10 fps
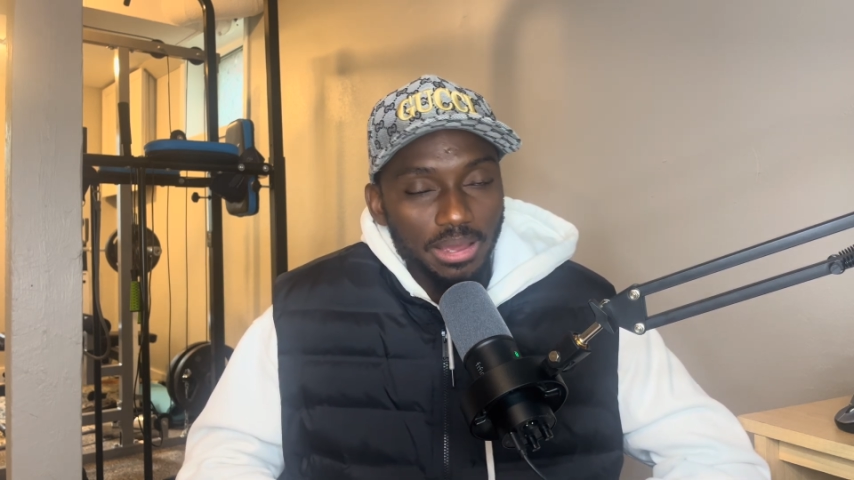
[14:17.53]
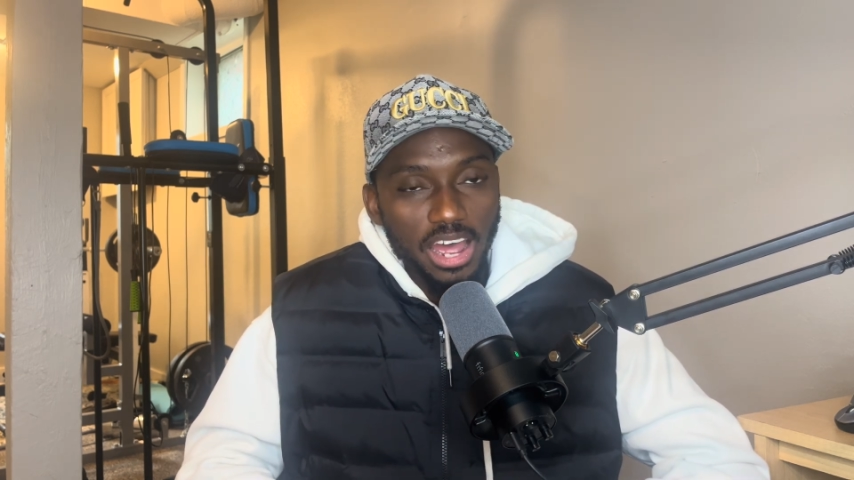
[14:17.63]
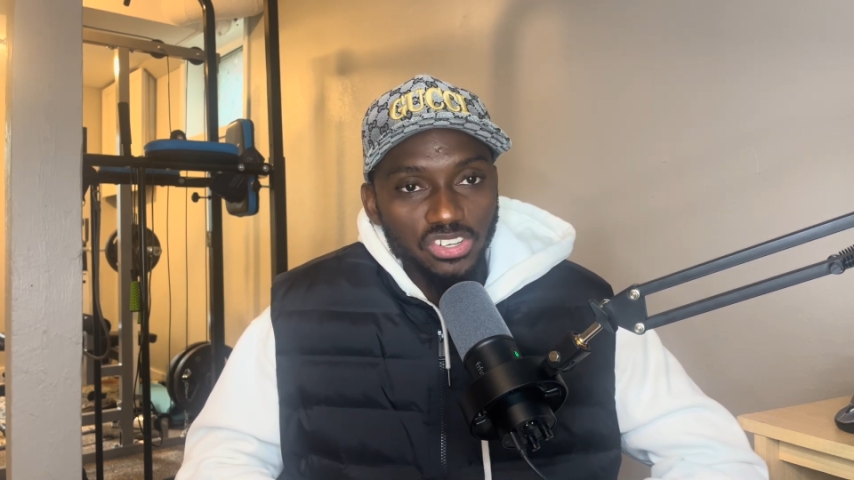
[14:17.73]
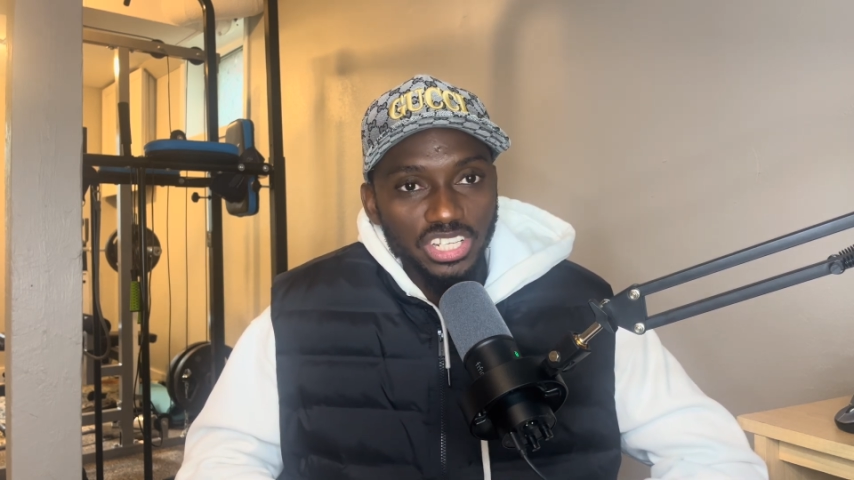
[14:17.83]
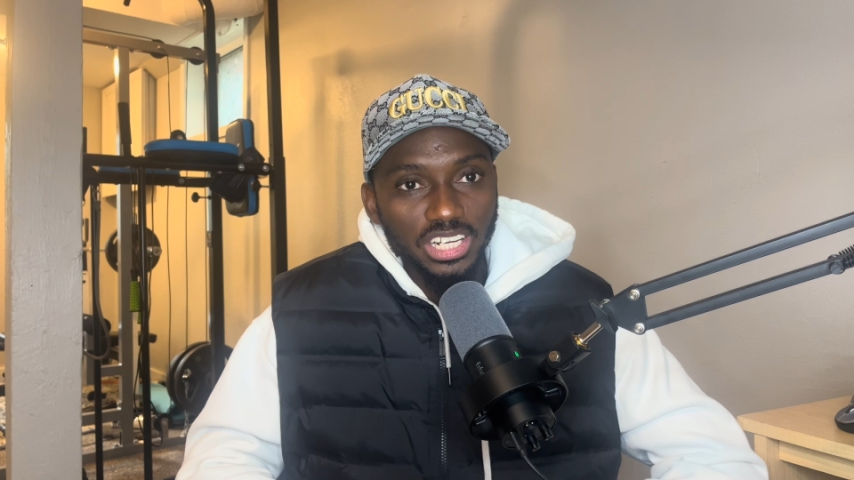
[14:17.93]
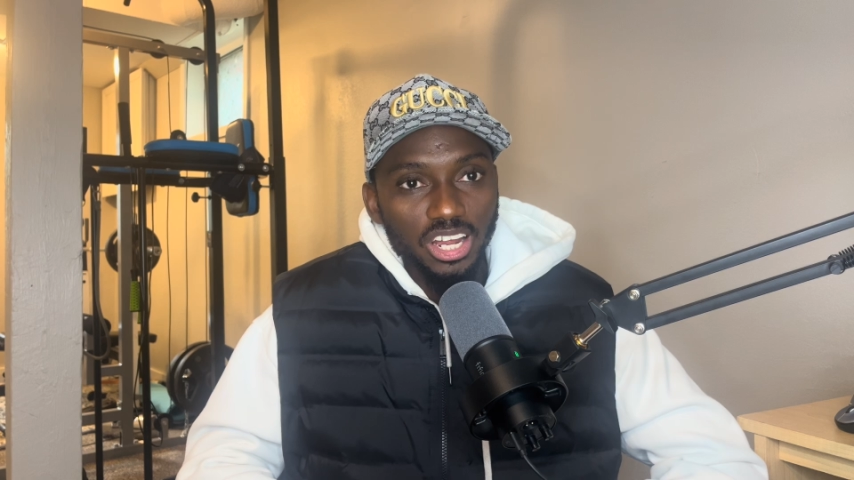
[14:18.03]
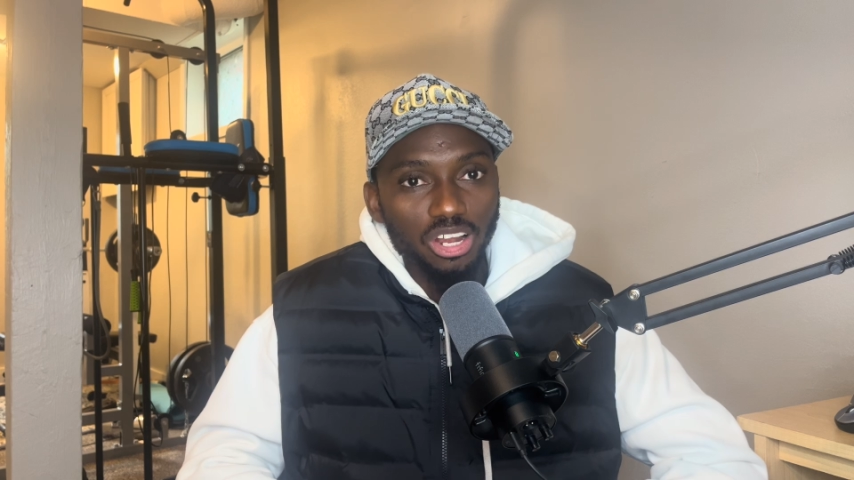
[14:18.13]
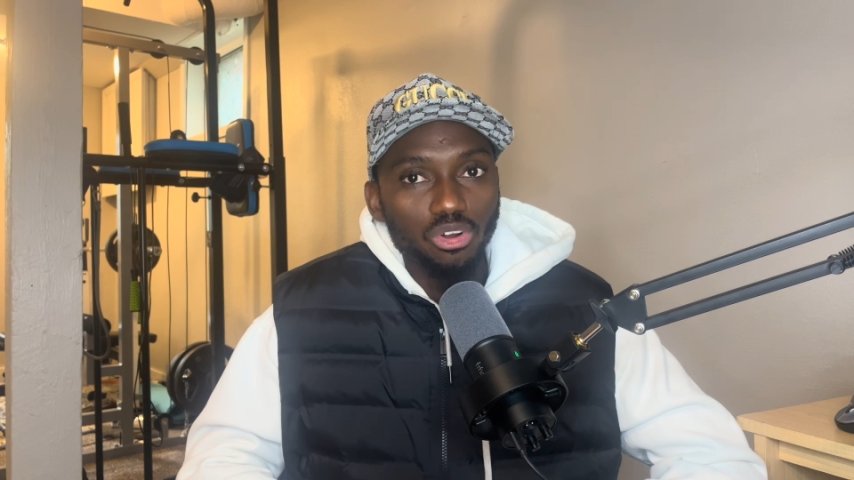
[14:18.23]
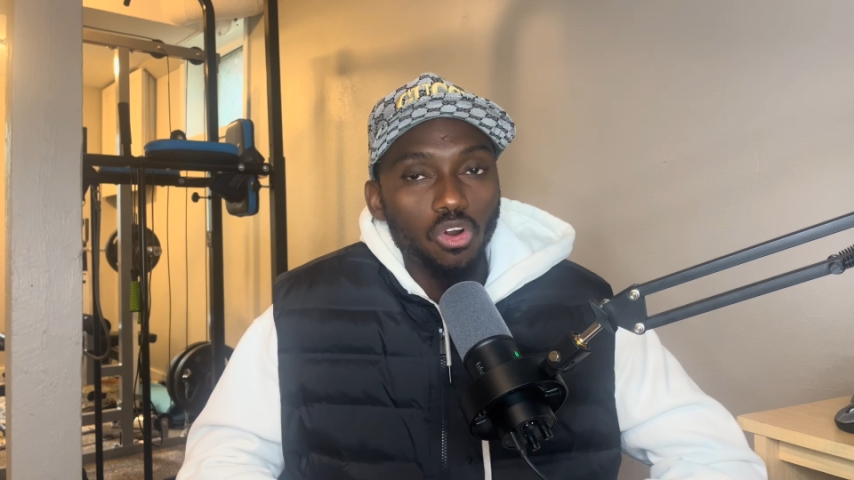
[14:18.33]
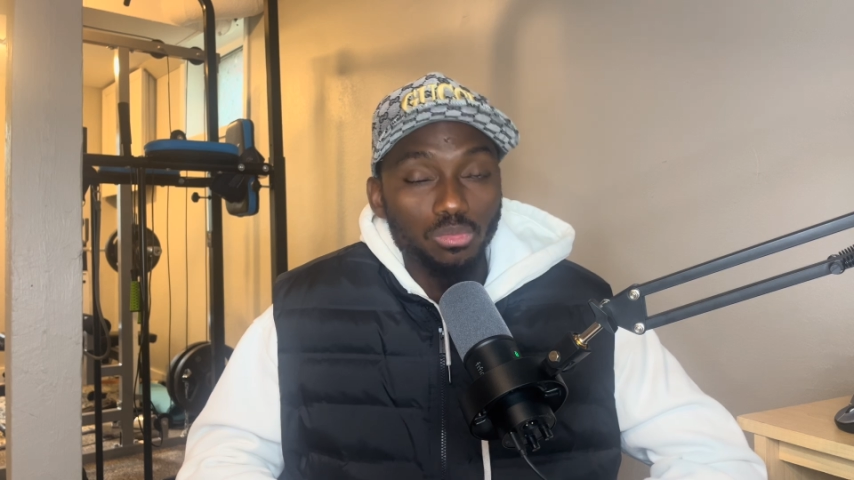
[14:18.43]

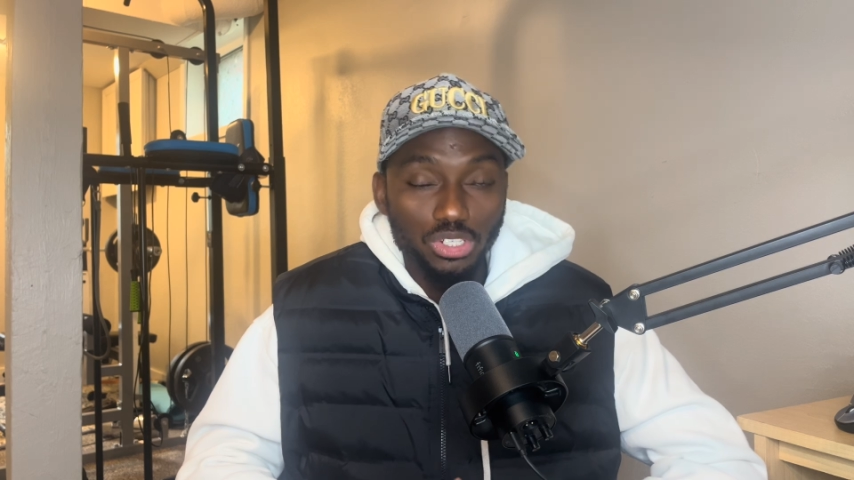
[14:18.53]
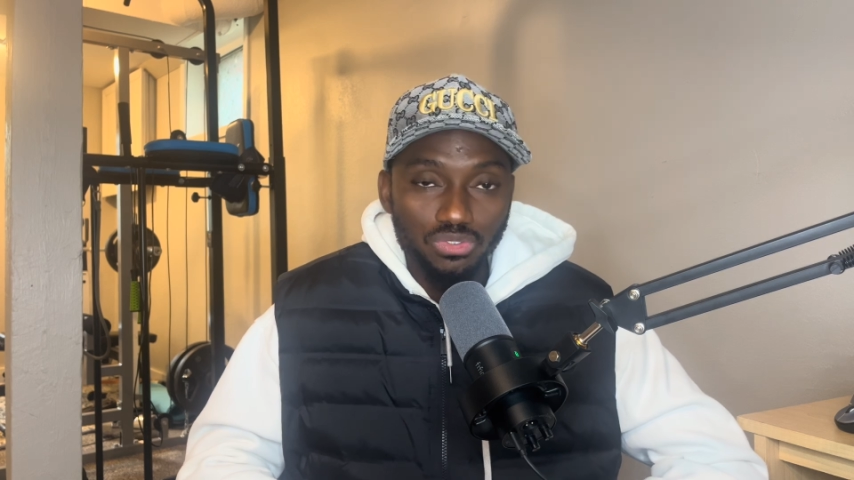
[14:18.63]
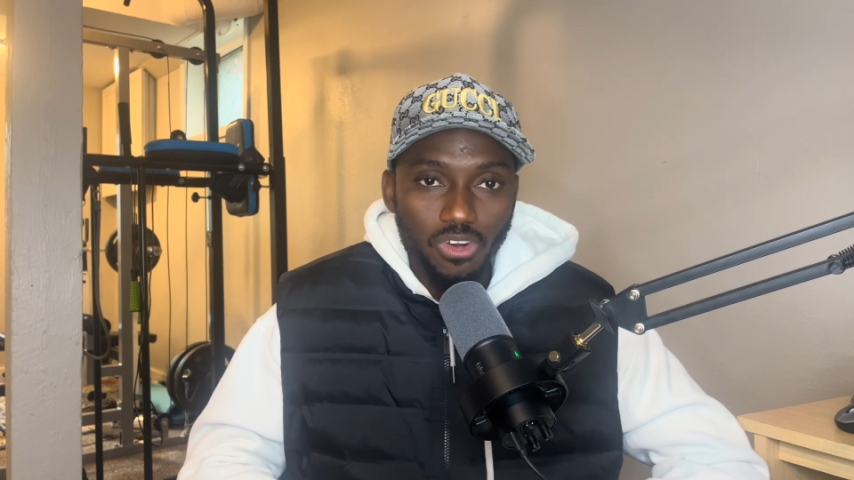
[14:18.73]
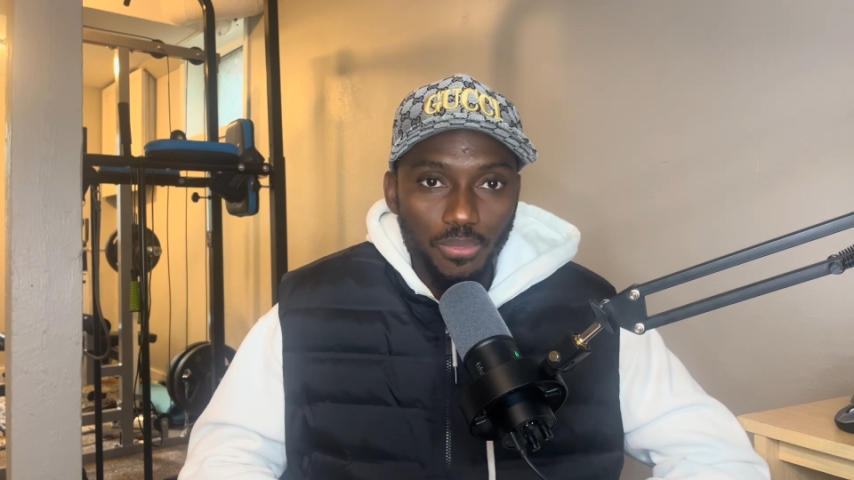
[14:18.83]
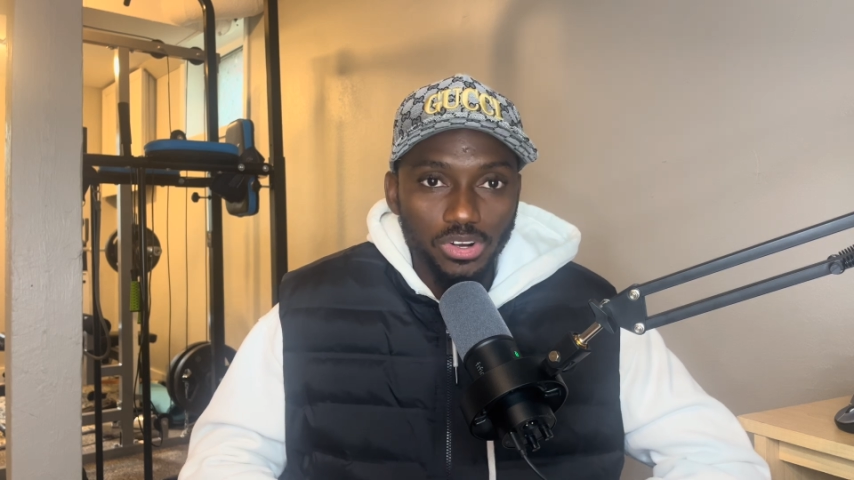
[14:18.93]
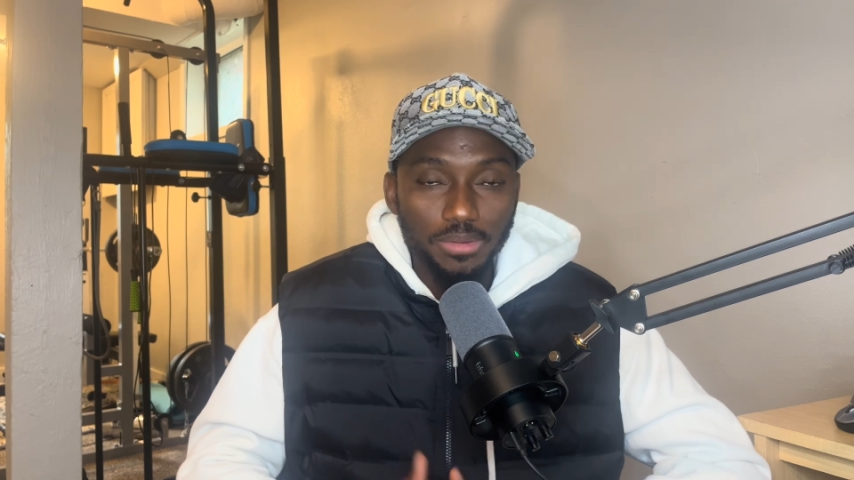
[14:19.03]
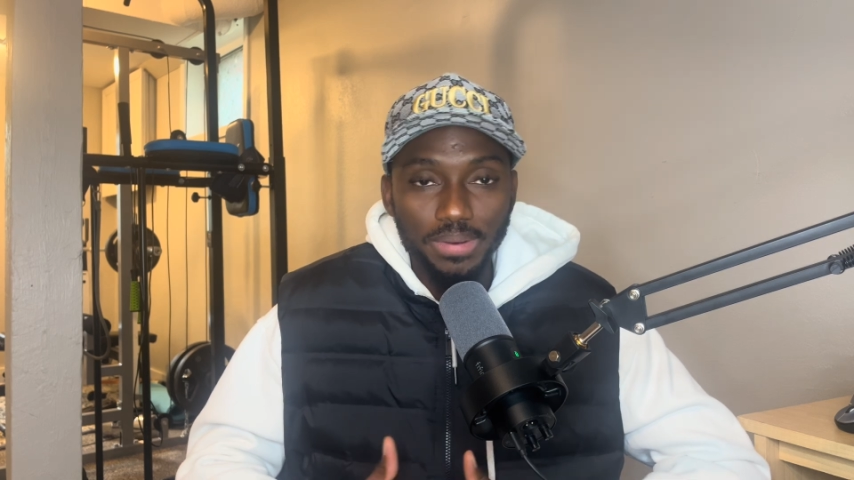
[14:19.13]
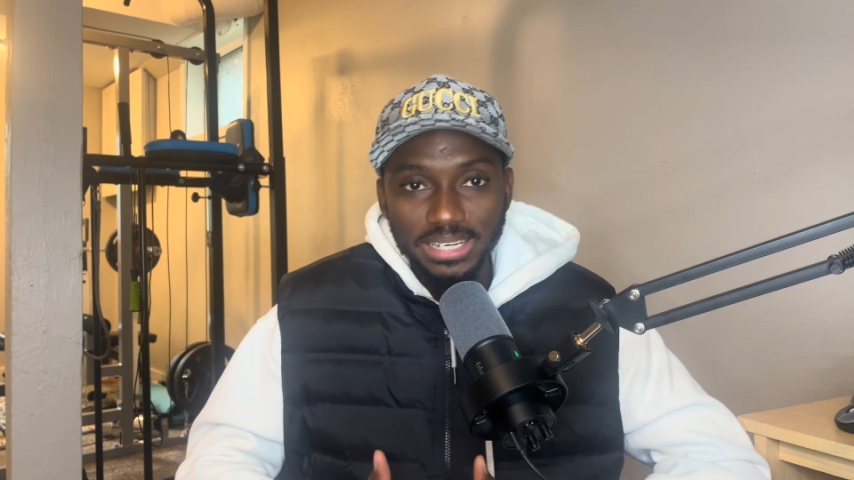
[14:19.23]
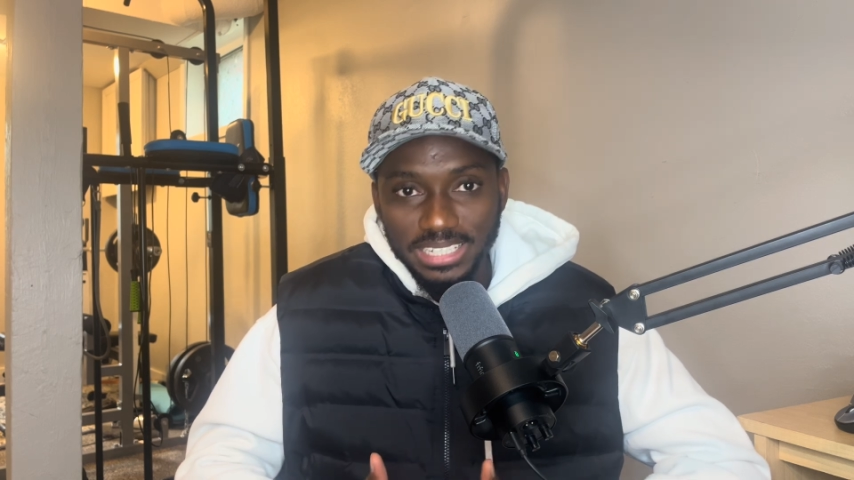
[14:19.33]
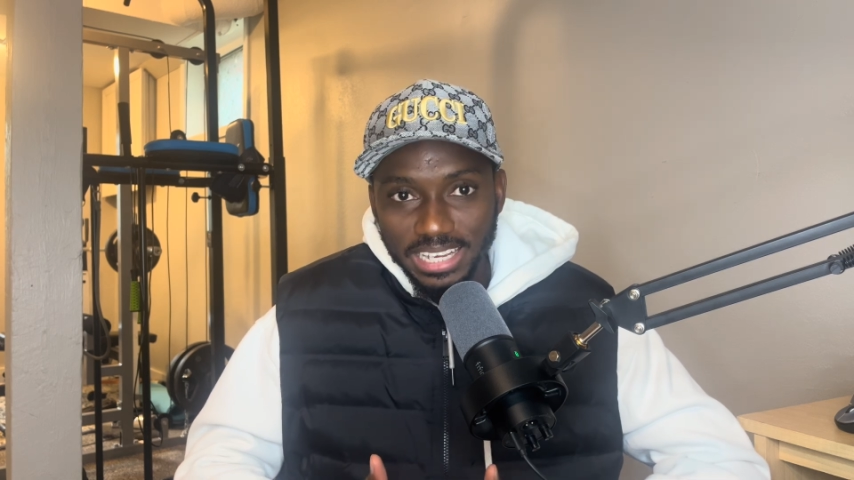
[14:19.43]
Arsenal almost fumbled,
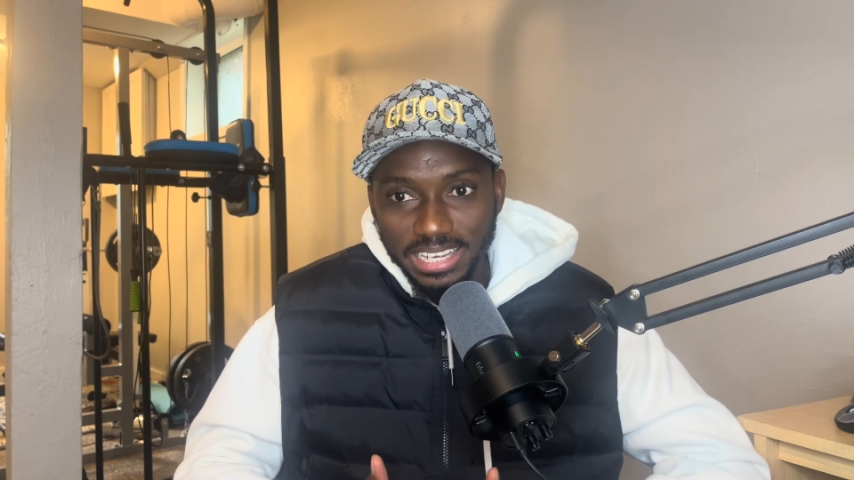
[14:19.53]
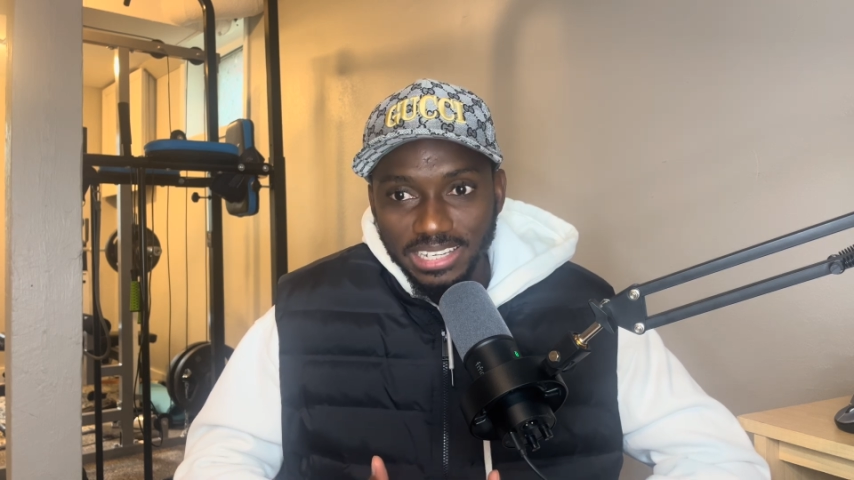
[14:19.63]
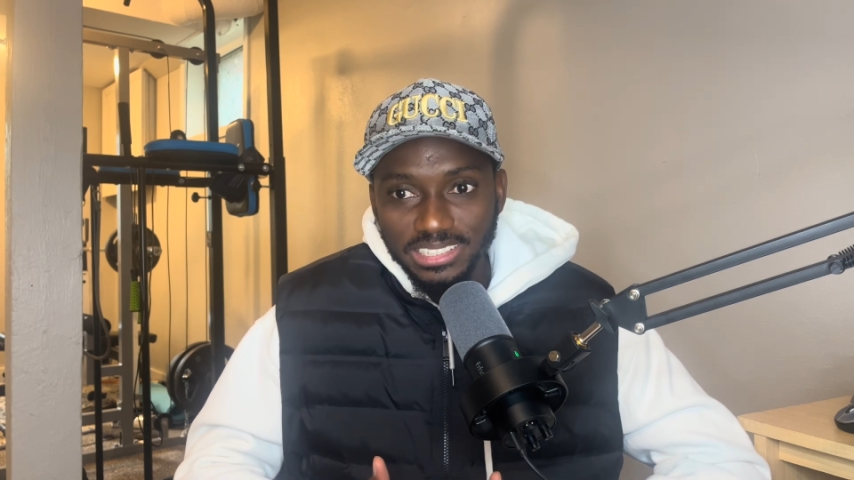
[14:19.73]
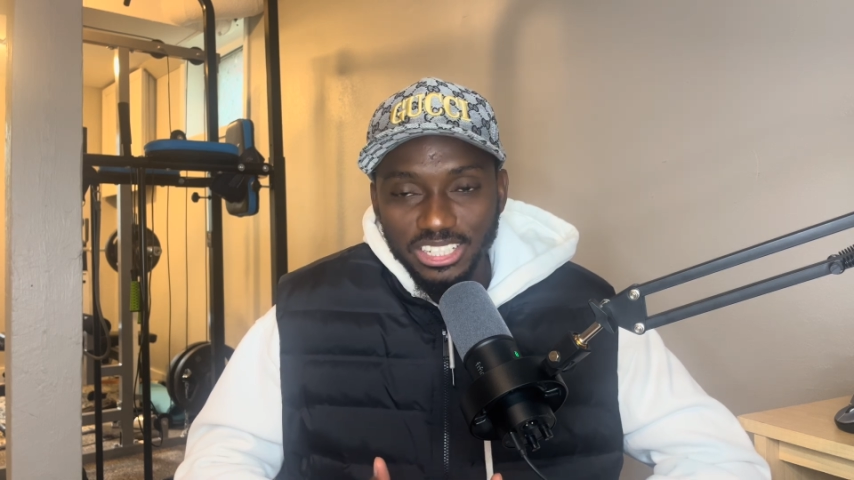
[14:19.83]
but they